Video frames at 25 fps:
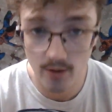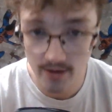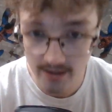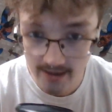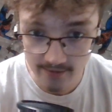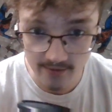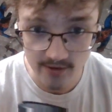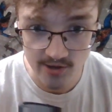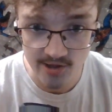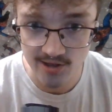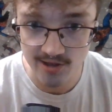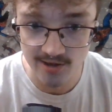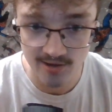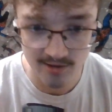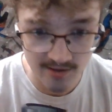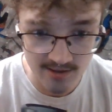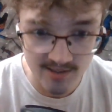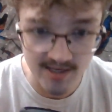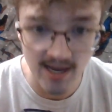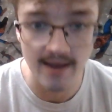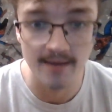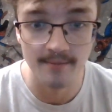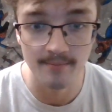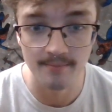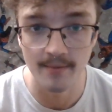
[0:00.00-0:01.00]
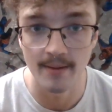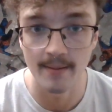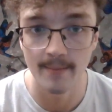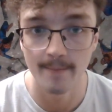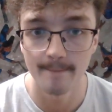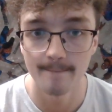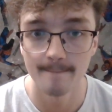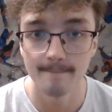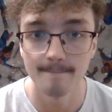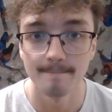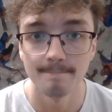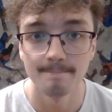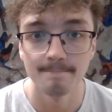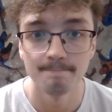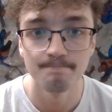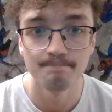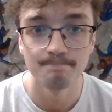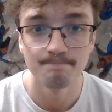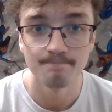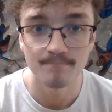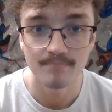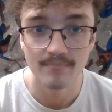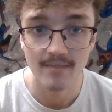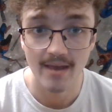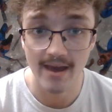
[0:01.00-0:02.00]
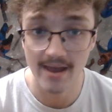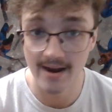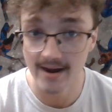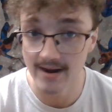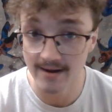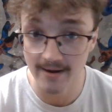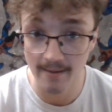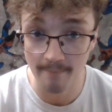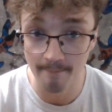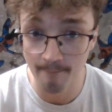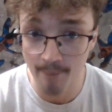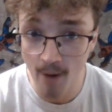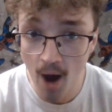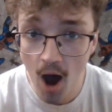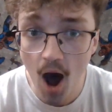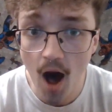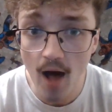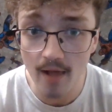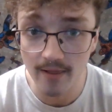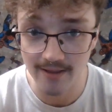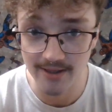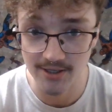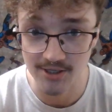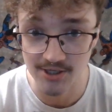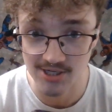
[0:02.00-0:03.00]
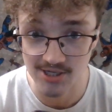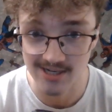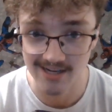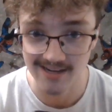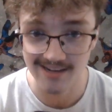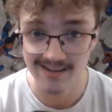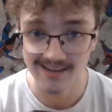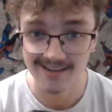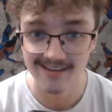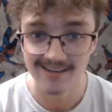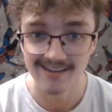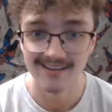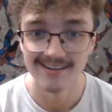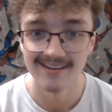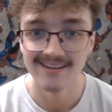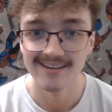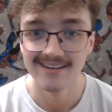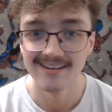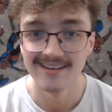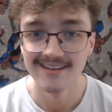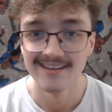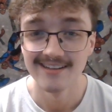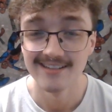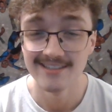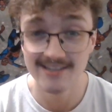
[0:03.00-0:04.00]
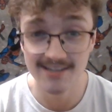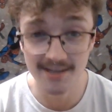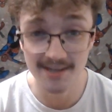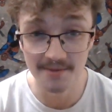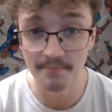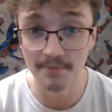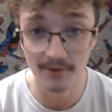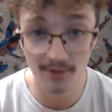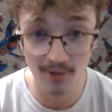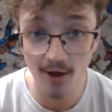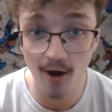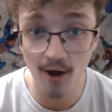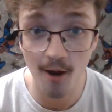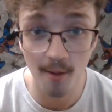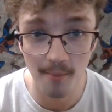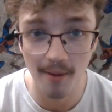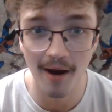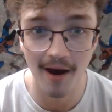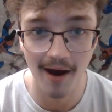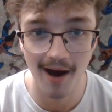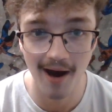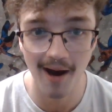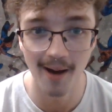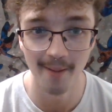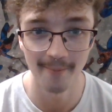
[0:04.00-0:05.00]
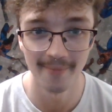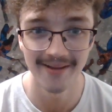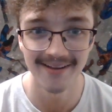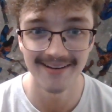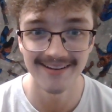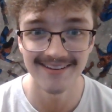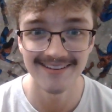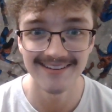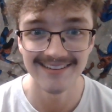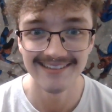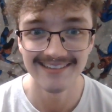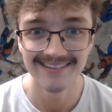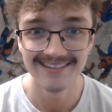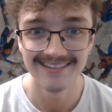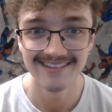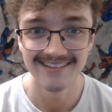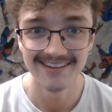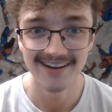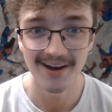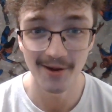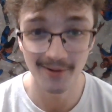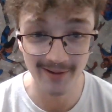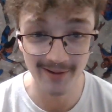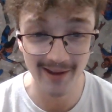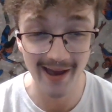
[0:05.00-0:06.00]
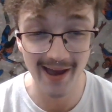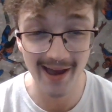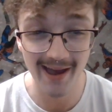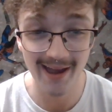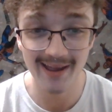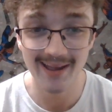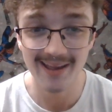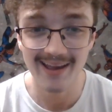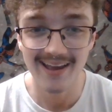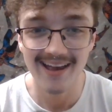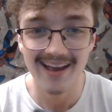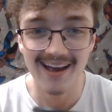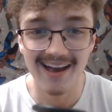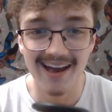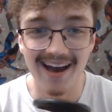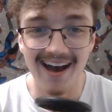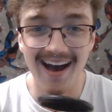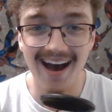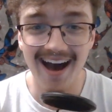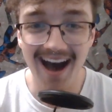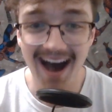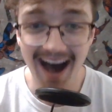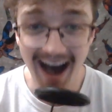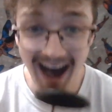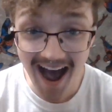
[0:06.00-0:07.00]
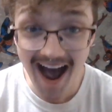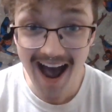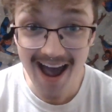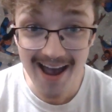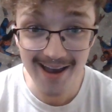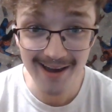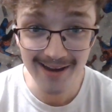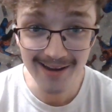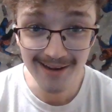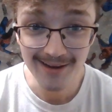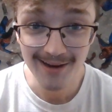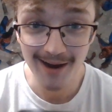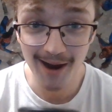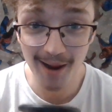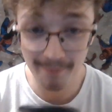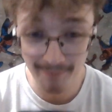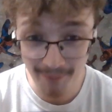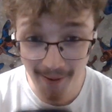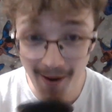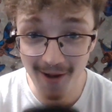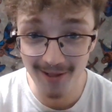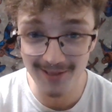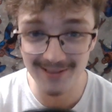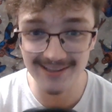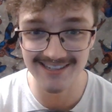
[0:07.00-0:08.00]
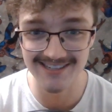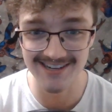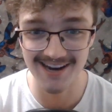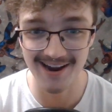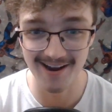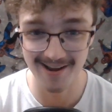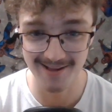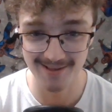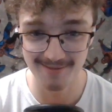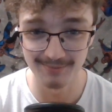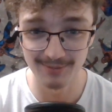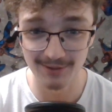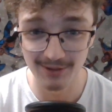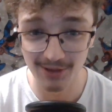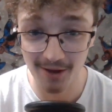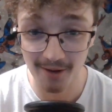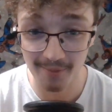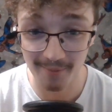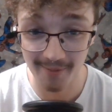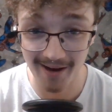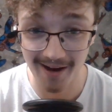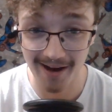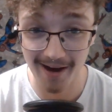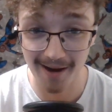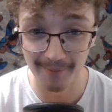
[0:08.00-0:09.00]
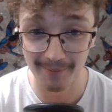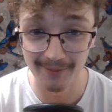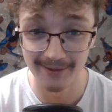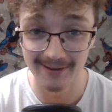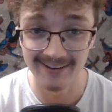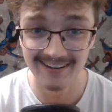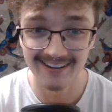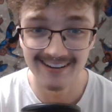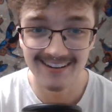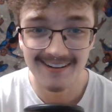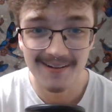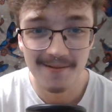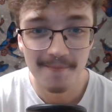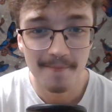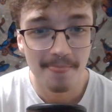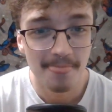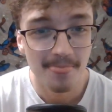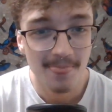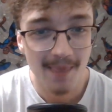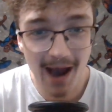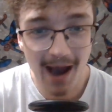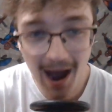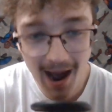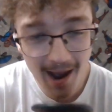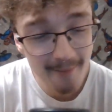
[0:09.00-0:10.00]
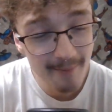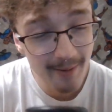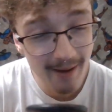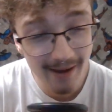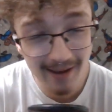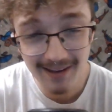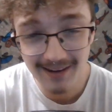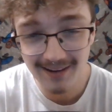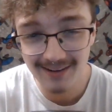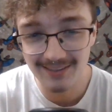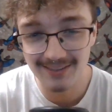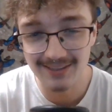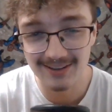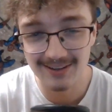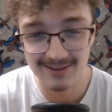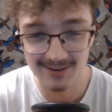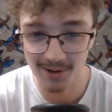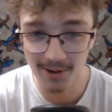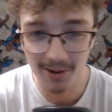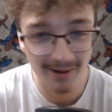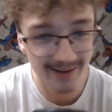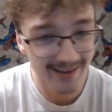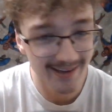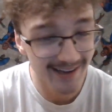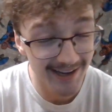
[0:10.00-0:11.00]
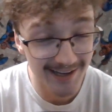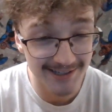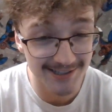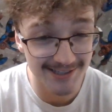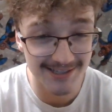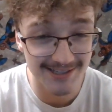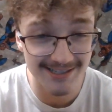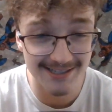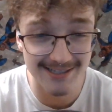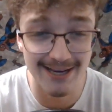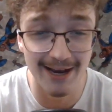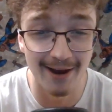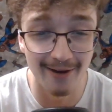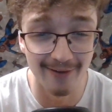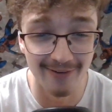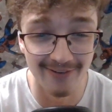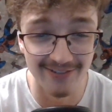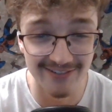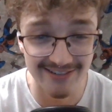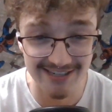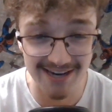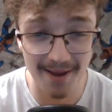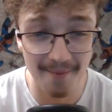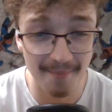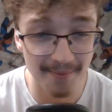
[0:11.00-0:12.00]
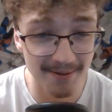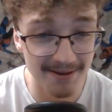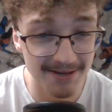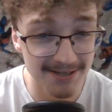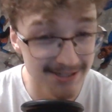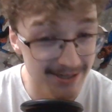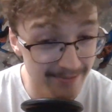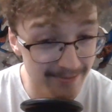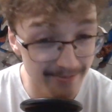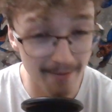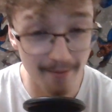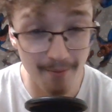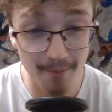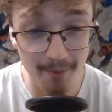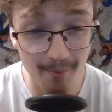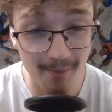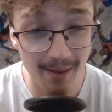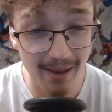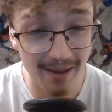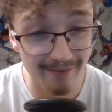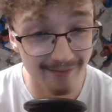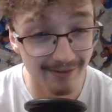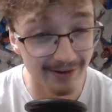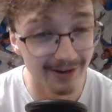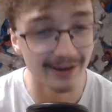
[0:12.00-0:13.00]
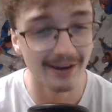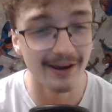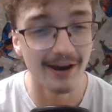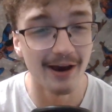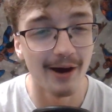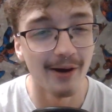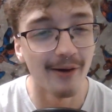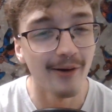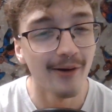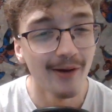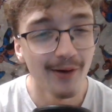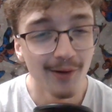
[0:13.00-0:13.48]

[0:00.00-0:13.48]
give a statement and an apology to Bilal Muhammad. Okay? I apologize, Bilal Muhammad. I made the Dark Ages of Championship MMA video.